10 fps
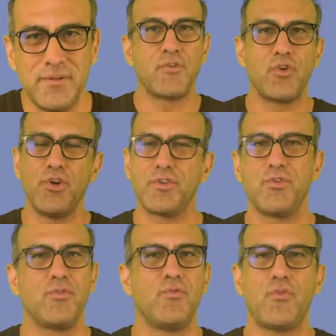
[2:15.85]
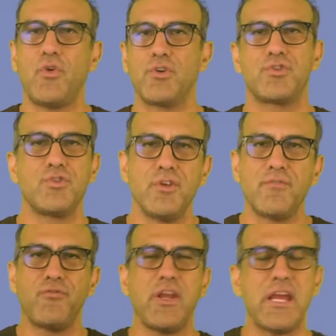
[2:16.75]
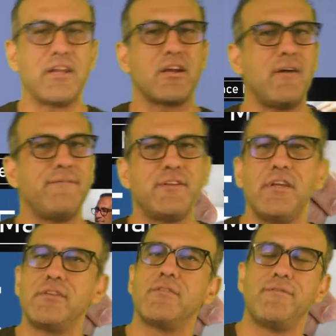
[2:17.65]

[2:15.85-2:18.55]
If you're going through a divorce, join our free and confidential